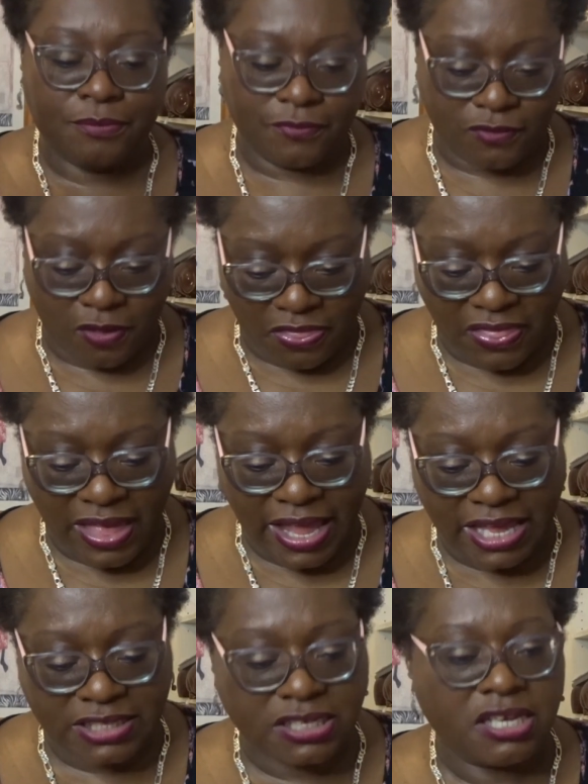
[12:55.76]
we've got
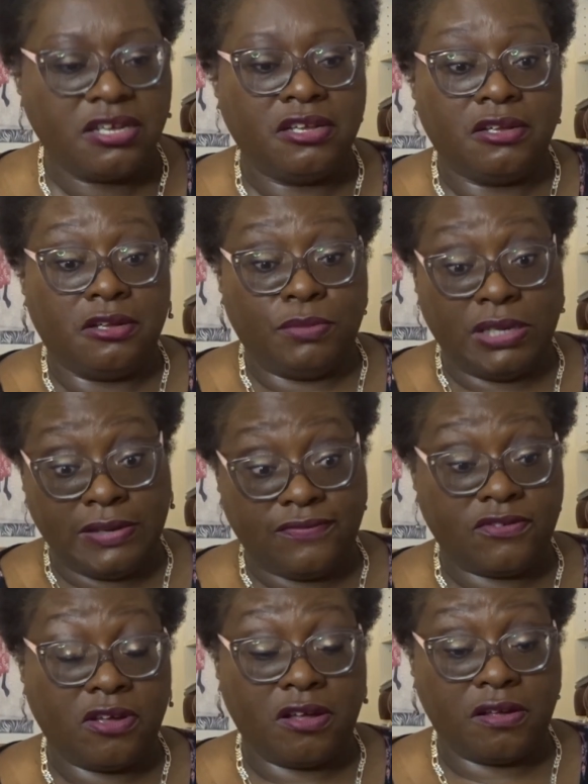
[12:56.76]
that. We've
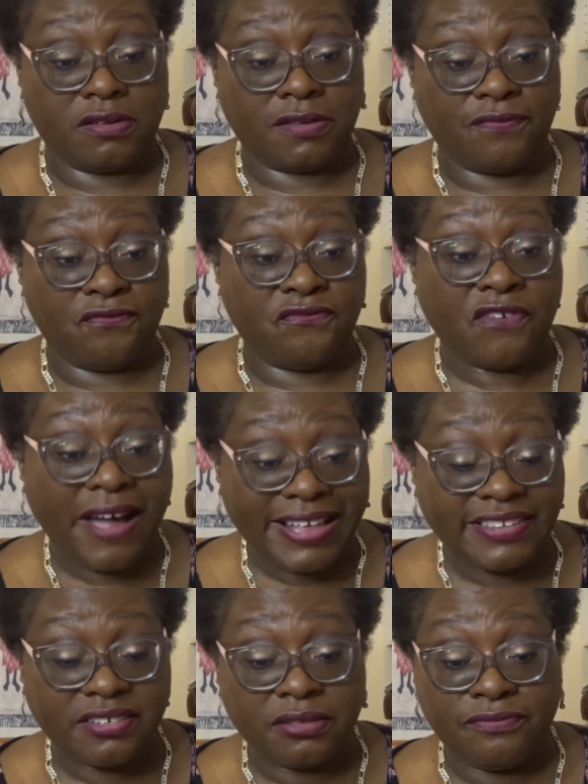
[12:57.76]
got
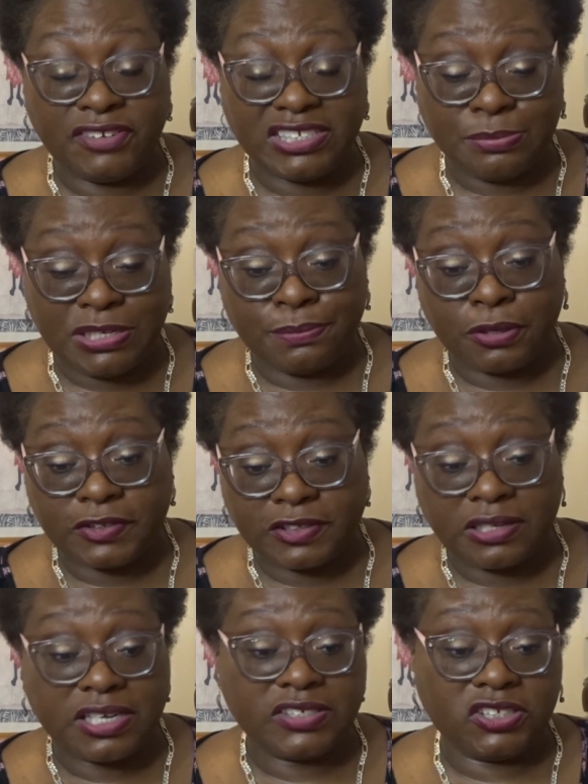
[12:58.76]
Vital, vitamins
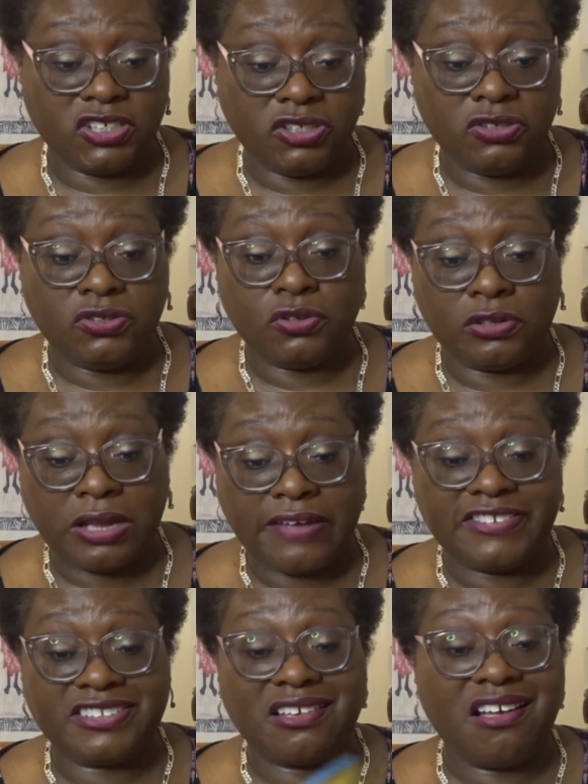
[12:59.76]
personalized to you, your
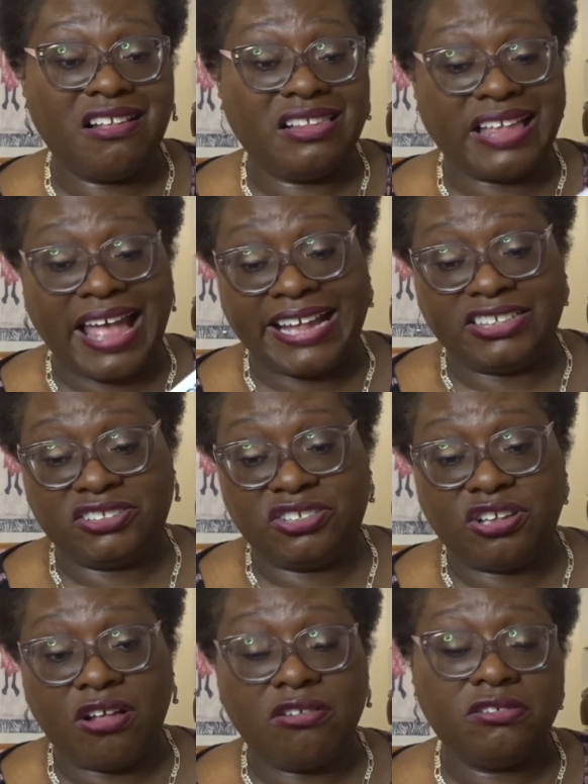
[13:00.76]
lifestyle and
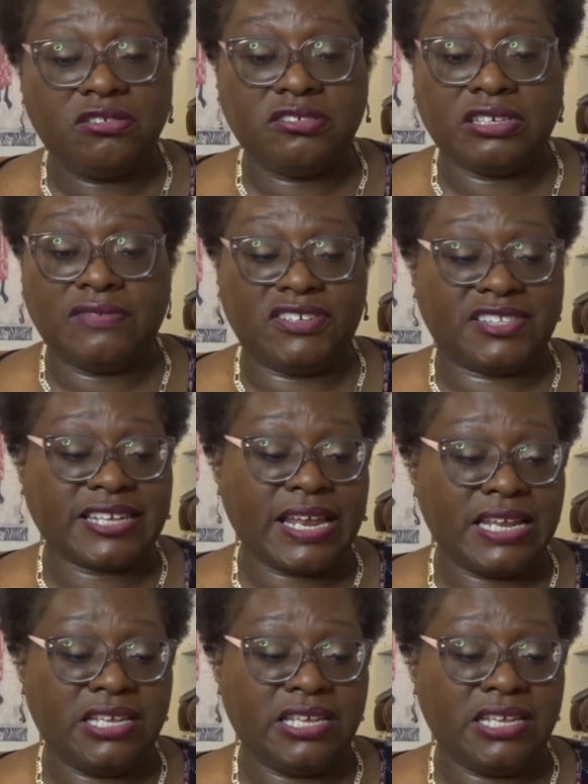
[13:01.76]
goals. And if you scan it,